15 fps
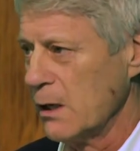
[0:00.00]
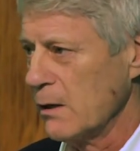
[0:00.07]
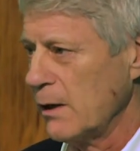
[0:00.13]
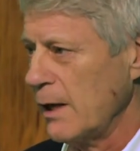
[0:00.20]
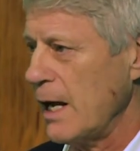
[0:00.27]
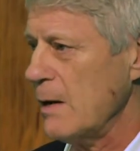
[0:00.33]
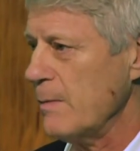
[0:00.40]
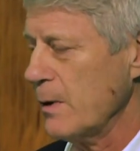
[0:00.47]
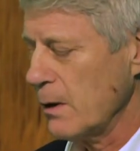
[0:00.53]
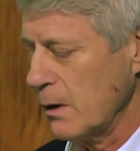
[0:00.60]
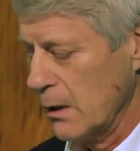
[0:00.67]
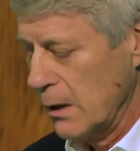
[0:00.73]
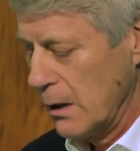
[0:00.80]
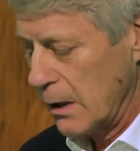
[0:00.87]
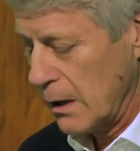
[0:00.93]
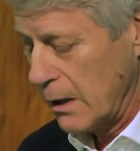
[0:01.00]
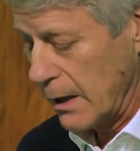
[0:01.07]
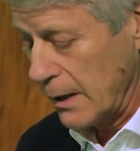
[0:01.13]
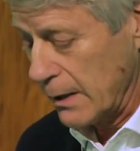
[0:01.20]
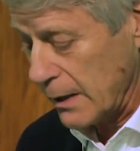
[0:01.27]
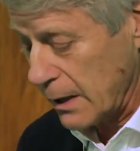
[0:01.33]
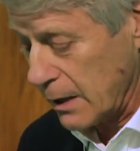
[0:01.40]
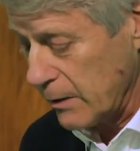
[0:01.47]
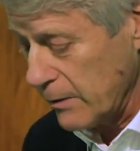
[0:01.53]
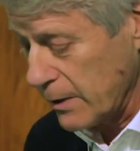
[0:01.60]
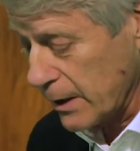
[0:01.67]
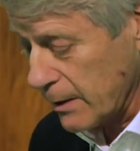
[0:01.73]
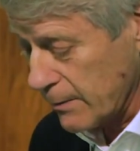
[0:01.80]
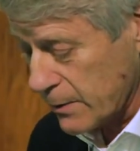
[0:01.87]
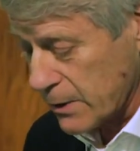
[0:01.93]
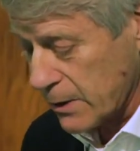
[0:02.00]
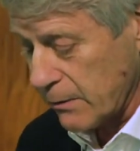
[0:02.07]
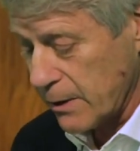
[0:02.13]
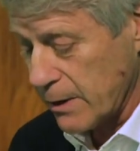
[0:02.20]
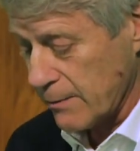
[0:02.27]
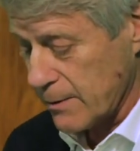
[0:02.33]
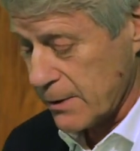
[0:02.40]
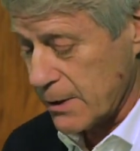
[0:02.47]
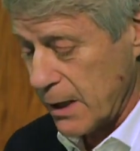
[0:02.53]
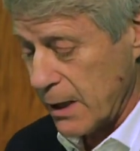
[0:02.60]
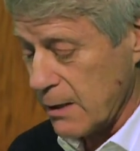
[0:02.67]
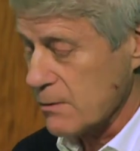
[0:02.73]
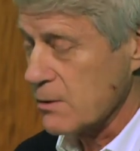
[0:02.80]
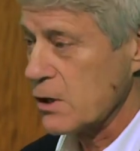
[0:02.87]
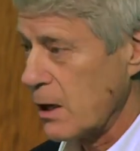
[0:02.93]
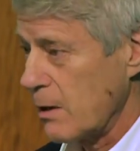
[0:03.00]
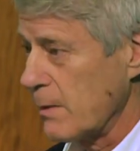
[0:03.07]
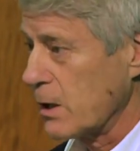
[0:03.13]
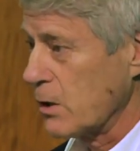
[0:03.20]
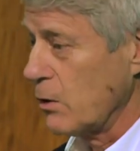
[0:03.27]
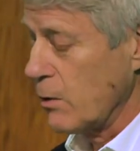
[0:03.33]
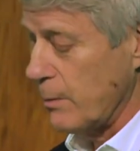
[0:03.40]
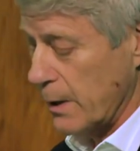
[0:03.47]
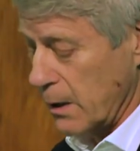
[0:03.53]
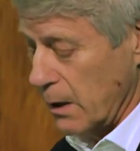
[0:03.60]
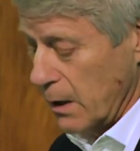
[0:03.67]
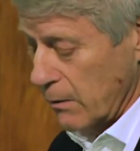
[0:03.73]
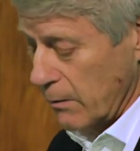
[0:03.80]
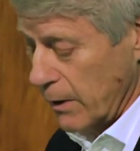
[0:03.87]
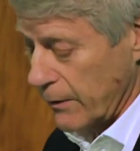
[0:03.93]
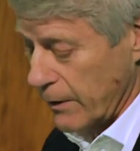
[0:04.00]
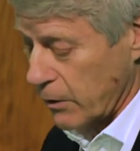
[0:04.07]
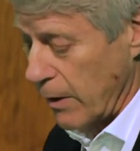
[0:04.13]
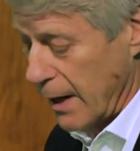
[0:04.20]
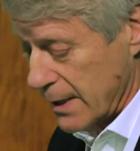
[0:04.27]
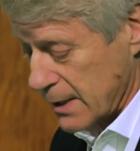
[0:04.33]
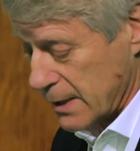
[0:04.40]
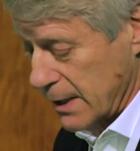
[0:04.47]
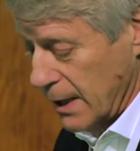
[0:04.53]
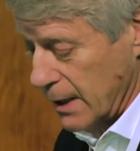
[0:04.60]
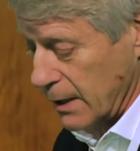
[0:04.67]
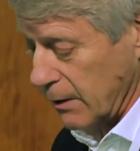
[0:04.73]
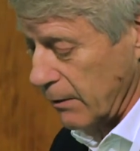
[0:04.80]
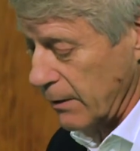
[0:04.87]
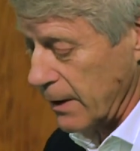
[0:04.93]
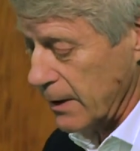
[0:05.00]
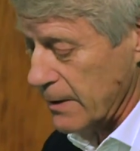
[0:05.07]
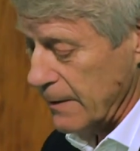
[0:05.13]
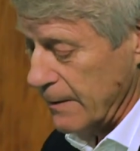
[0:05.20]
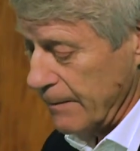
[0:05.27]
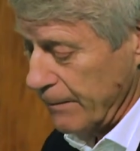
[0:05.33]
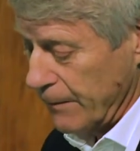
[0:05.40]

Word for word: Labour, uh, and including, I'm sorry to say, Jeremy Corbyn, rather grandstanding on it.